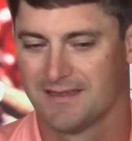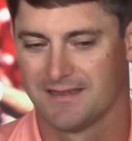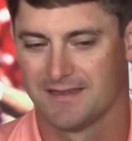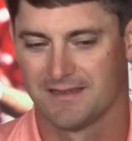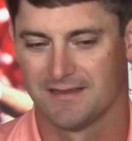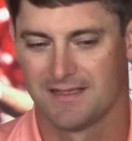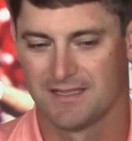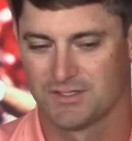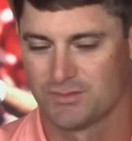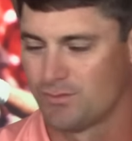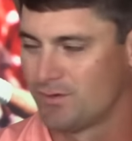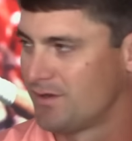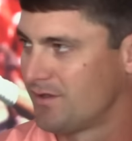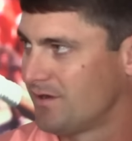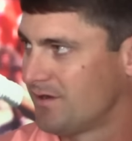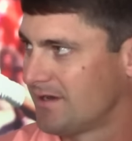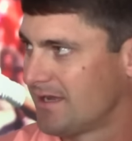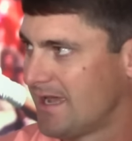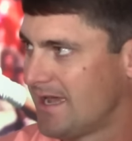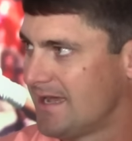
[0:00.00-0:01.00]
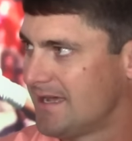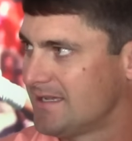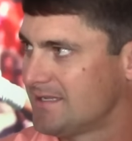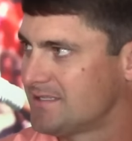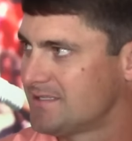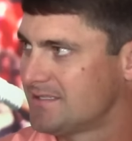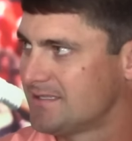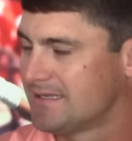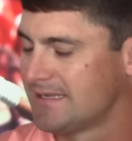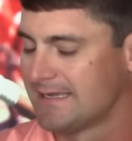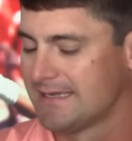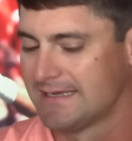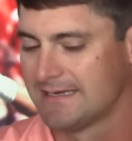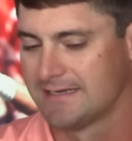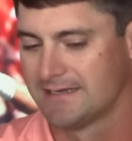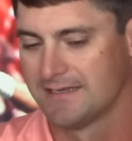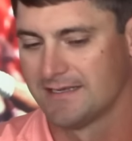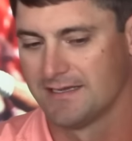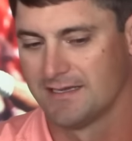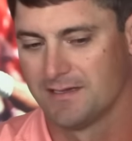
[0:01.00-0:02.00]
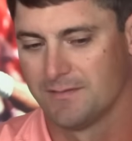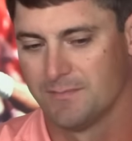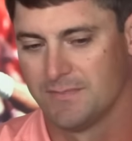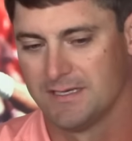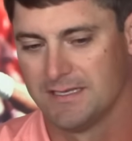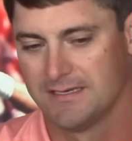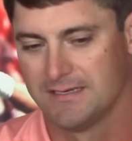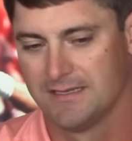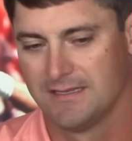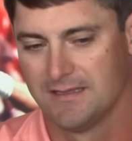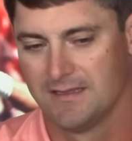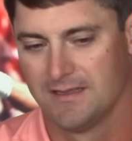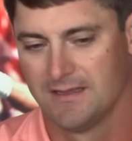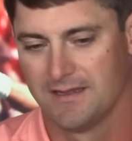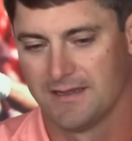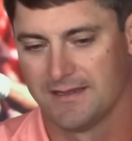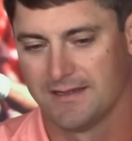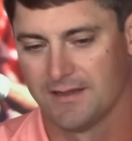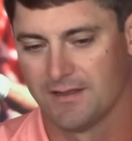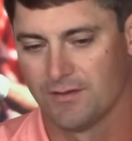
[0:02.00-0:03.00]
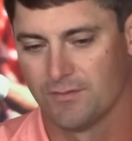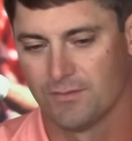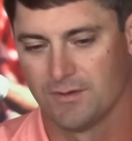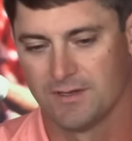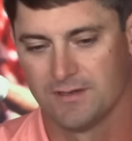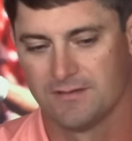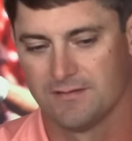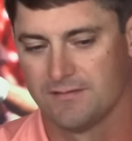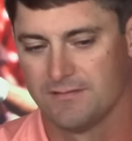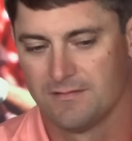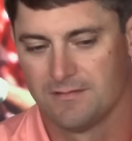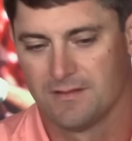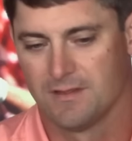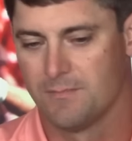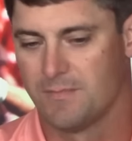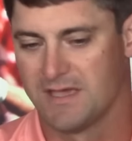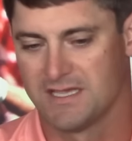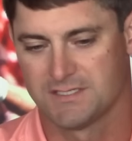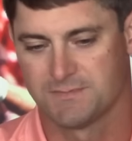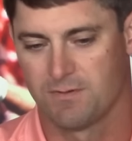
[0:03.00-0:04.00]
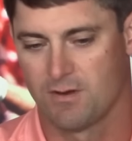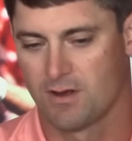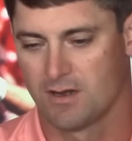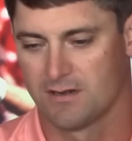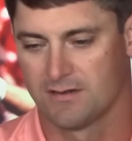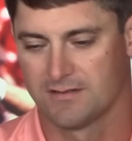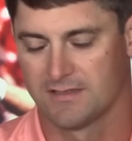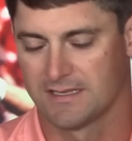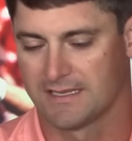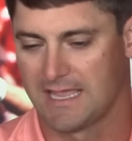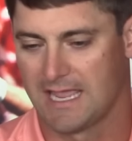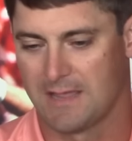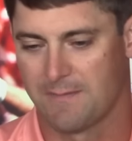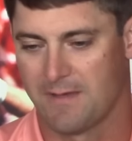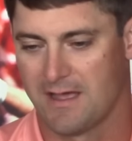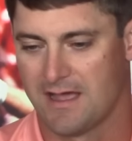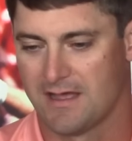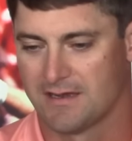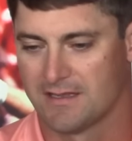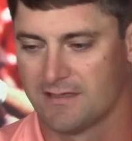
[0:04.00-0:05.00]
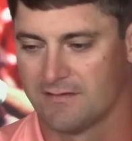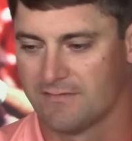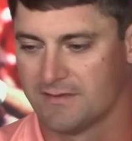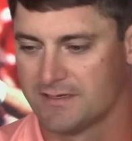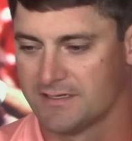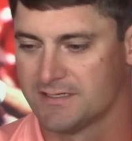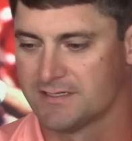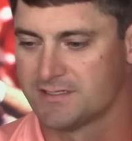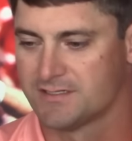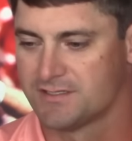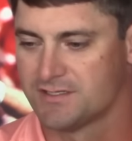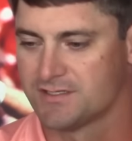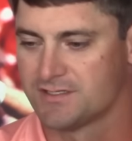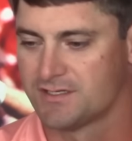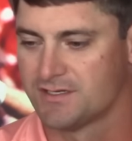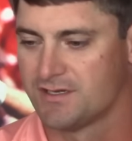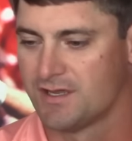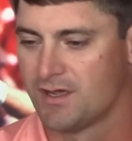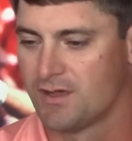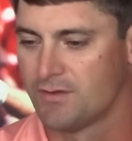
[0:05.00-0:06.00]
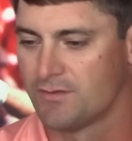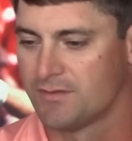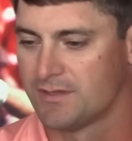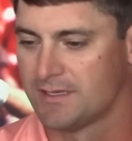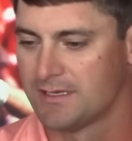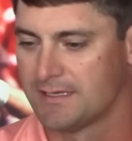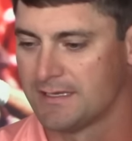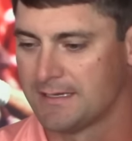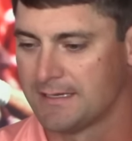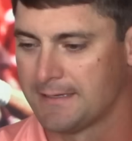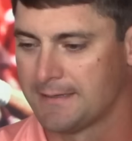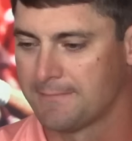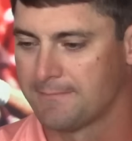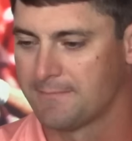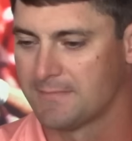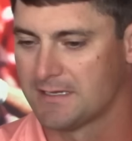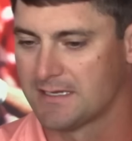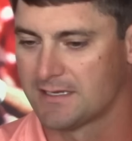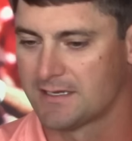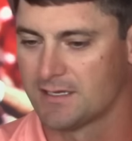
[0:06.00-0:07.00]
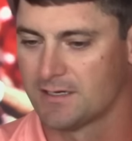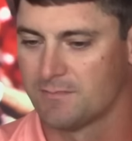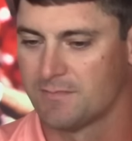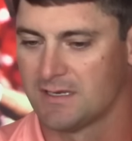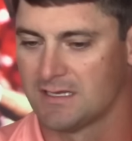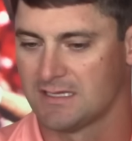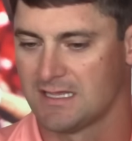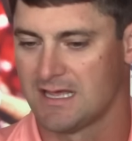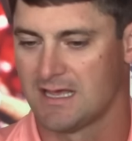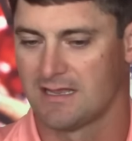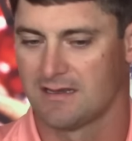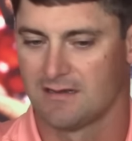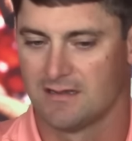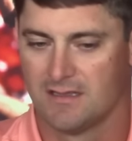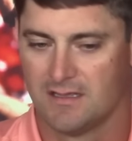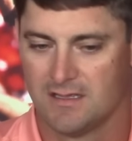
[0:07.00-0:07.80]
you know that's one of their guys. And uh, but you know we the best part that came out of it is just to know that uh, it could have been a lot